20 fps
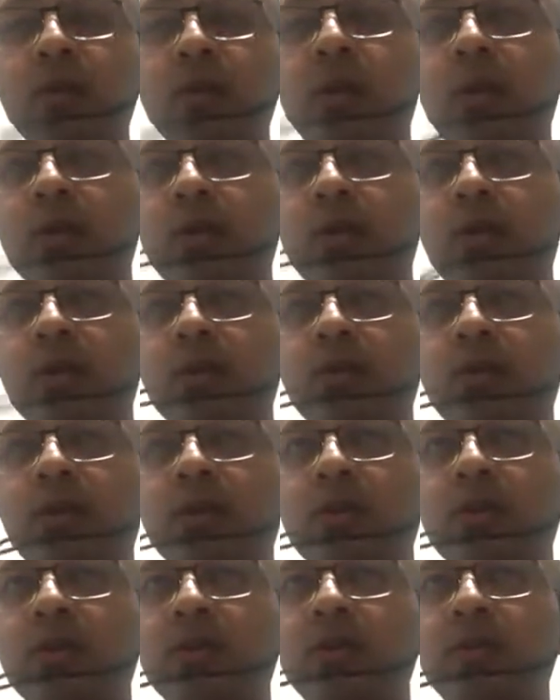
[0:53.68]
be
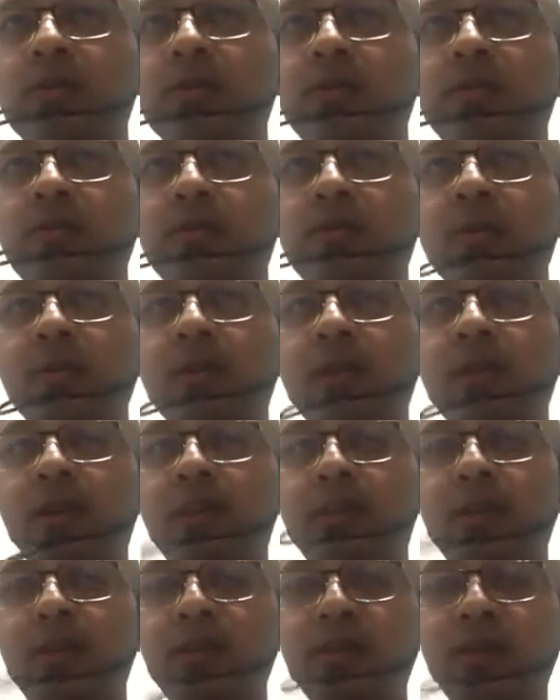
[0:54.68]
concocted,
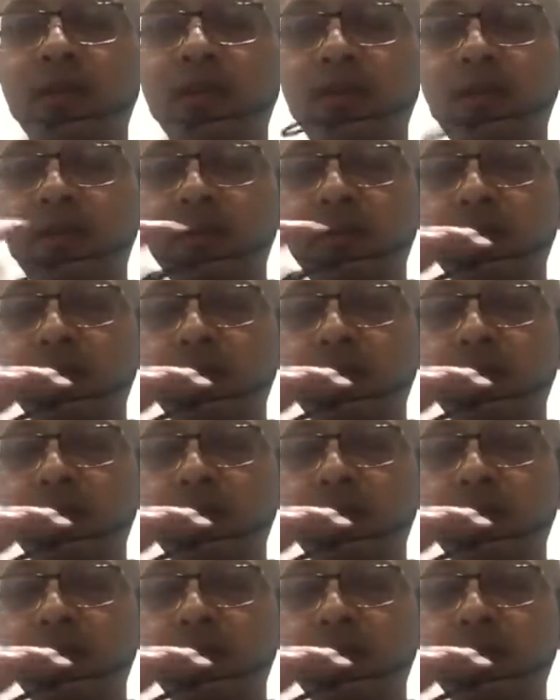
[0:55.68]
and may that